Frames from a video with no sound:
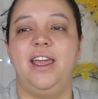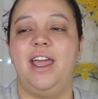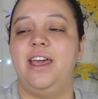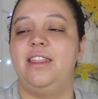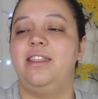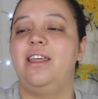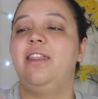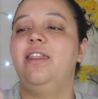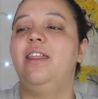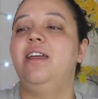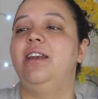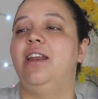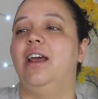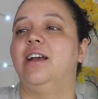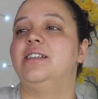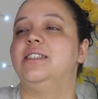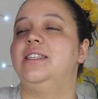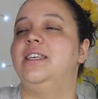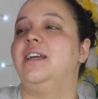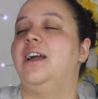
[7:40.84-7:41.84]
And then the
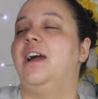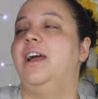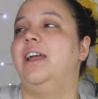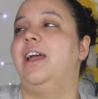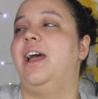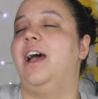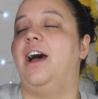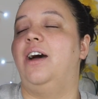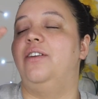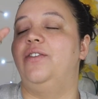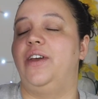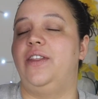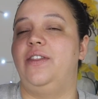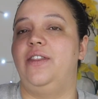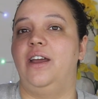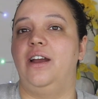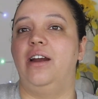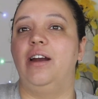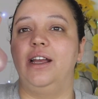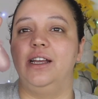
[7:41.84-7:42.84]
next thing I have in
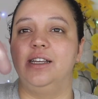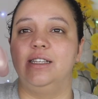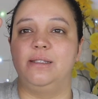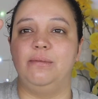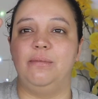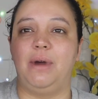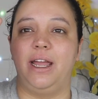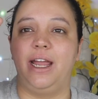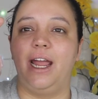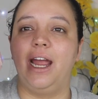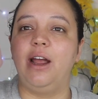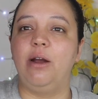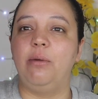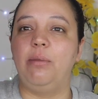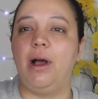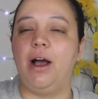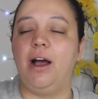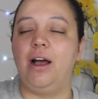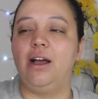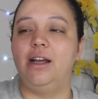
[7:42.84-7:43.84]
there is my
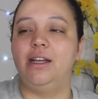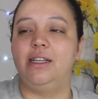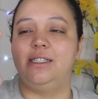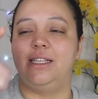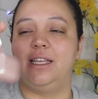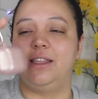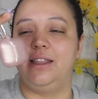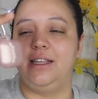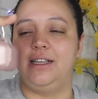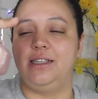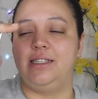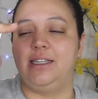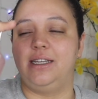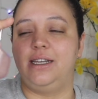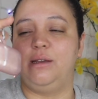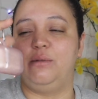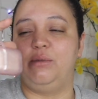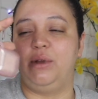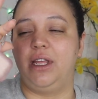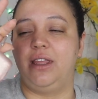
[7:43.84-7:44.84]
AirPods. These
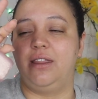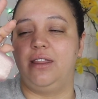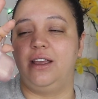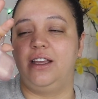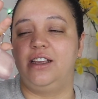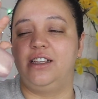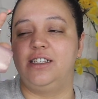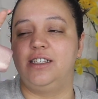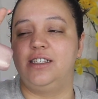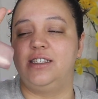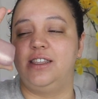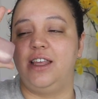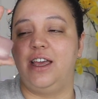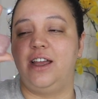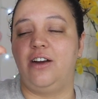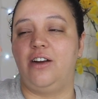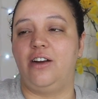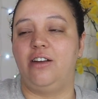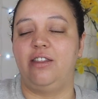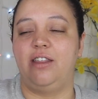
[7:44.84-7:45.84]
itty bitty things. They
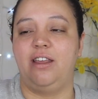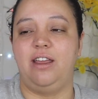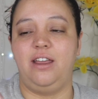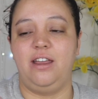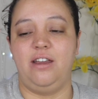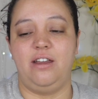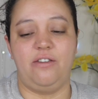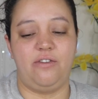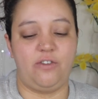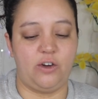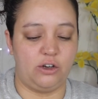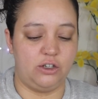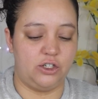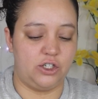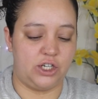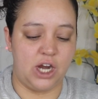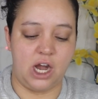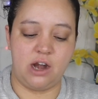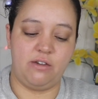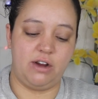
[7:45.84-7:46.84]
are the
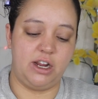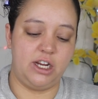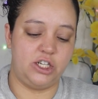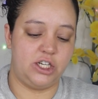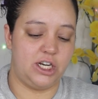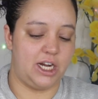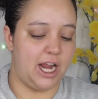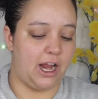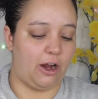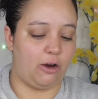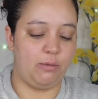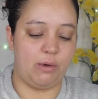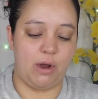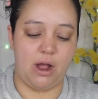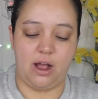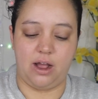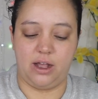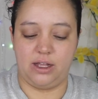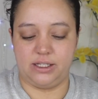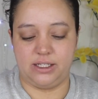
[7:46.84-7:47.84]
first generation
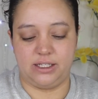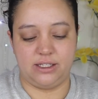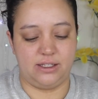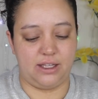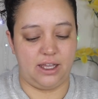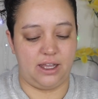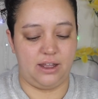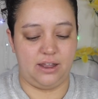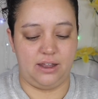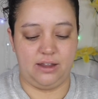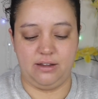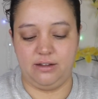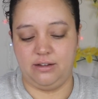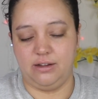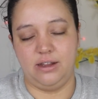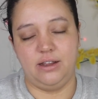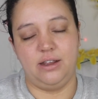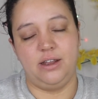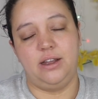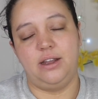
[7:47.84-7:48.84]
AirPods. They
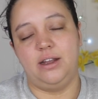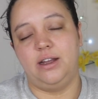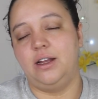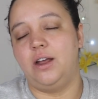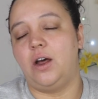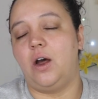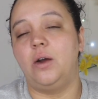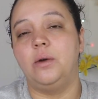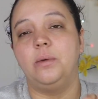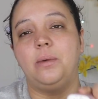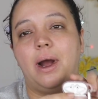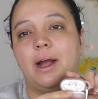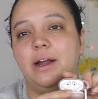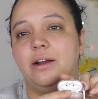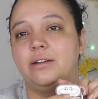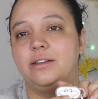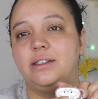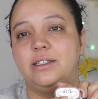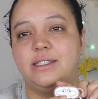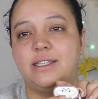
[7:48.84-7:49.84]
are
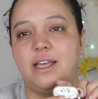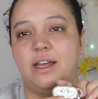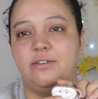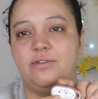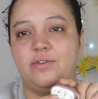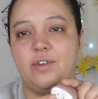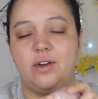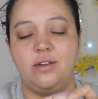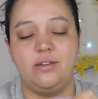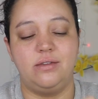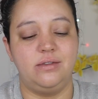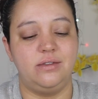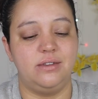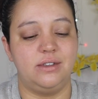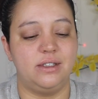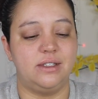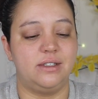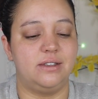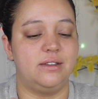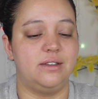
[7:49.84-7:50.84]
wireless
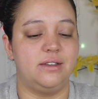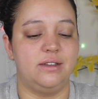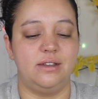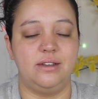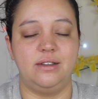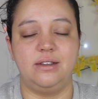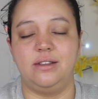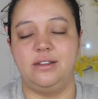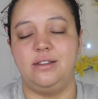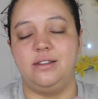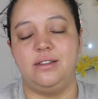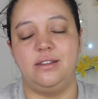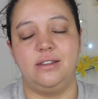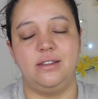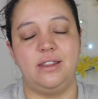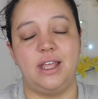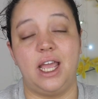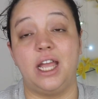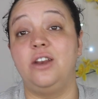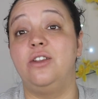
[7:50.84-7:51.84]
headphones. Mm-hmm.
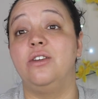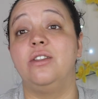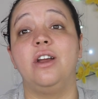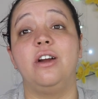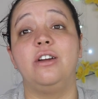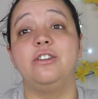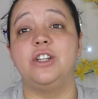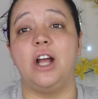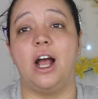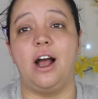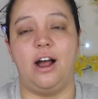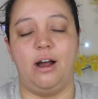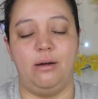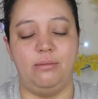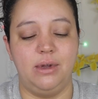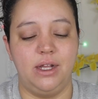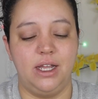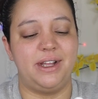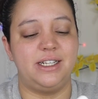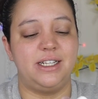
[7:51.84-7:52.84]
They do their
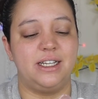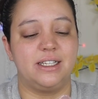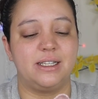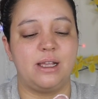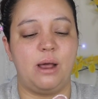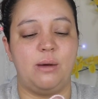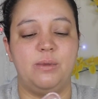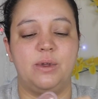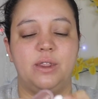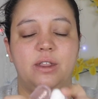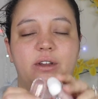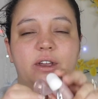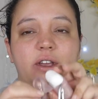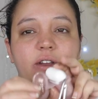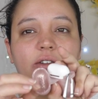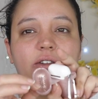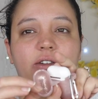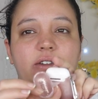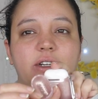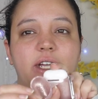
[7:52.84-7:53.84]
job. It does come with a
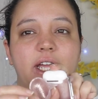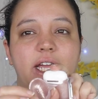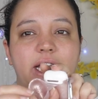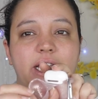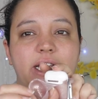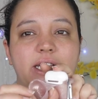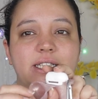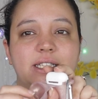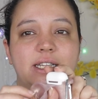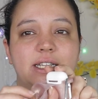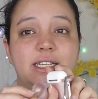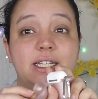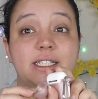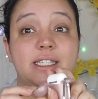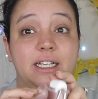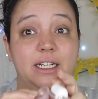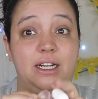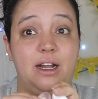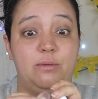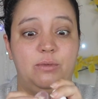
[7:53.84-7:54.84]
cute little case. It
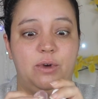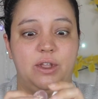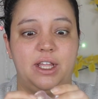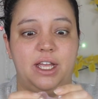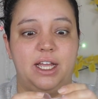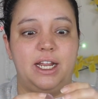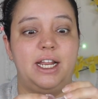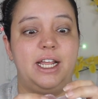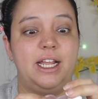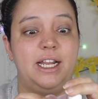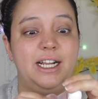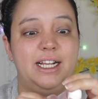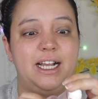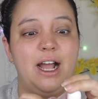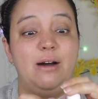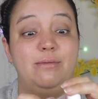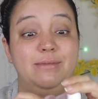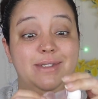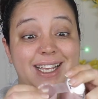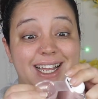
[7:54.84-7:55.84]
doesn't come with it. It
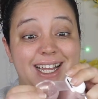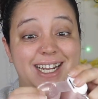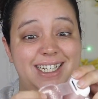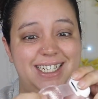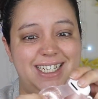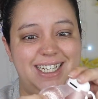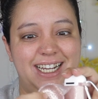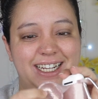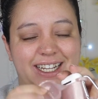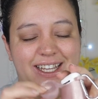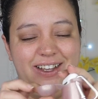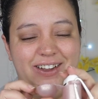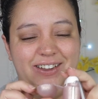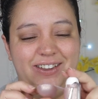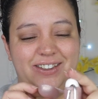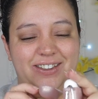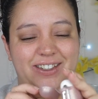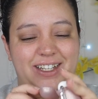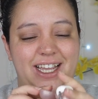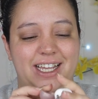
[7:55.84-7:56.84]
comes in a cute
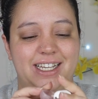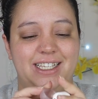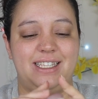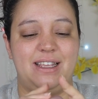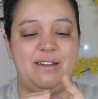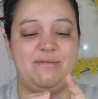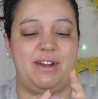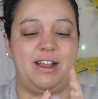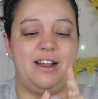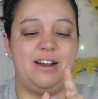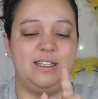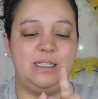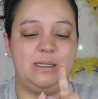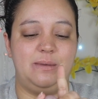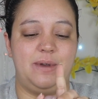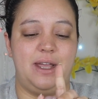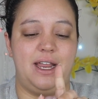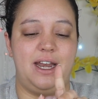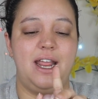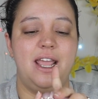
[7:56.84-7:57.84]
little case that my
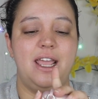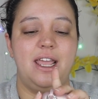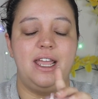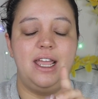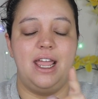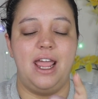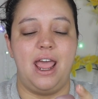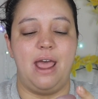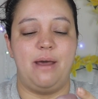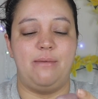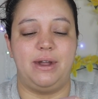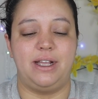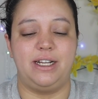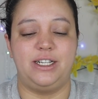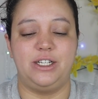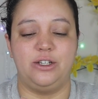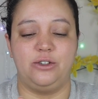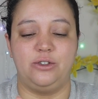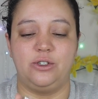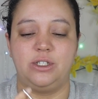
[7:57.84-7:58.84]
husband and my
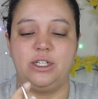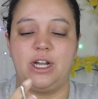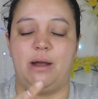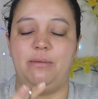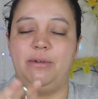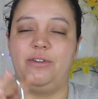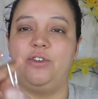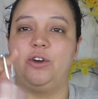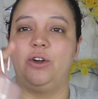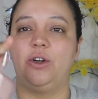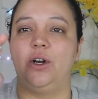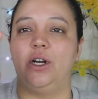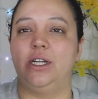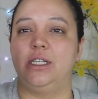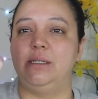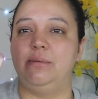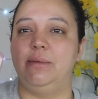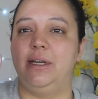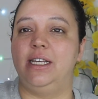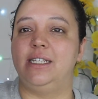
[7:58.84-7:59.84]
children got me for
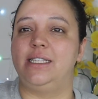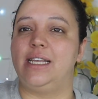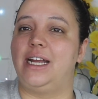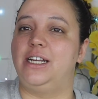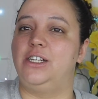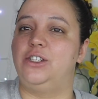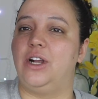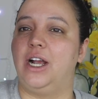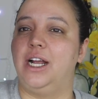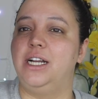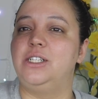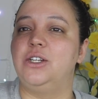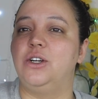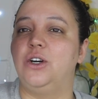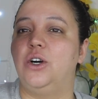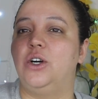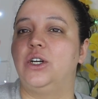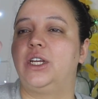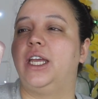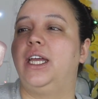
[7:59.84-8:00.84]
Christmas. I tried to
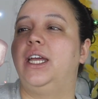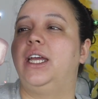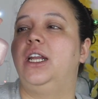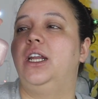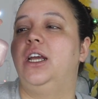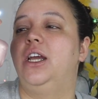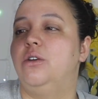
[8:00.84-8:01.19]
hook it